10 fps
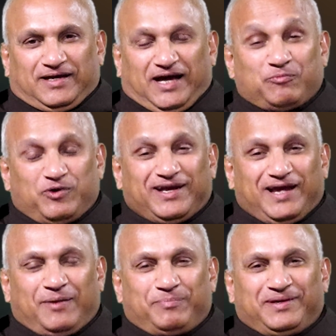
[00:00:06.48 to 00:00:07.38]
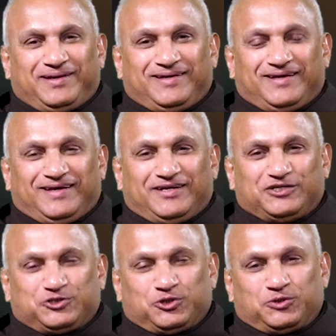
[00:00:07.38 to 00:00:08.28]
I'm very happy
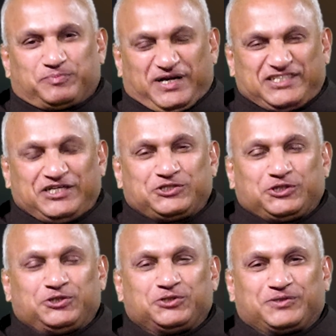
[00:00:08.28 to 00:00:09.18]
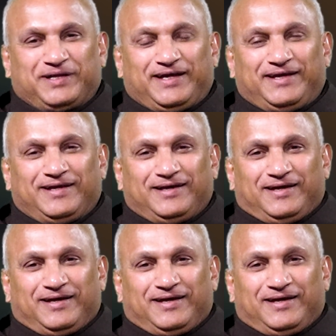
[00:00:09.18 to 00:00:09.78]
to present to you today